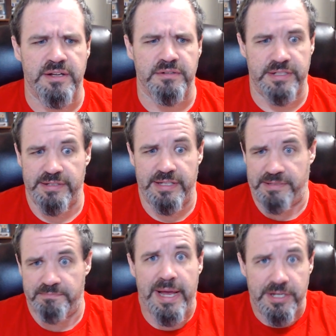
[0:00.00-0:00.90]
because
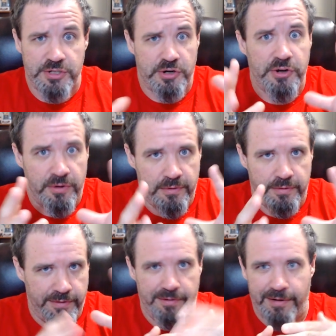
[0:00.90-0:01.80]
let's make sure
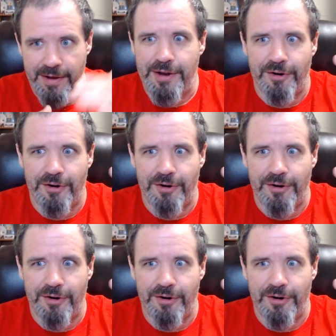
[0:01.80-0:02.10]
your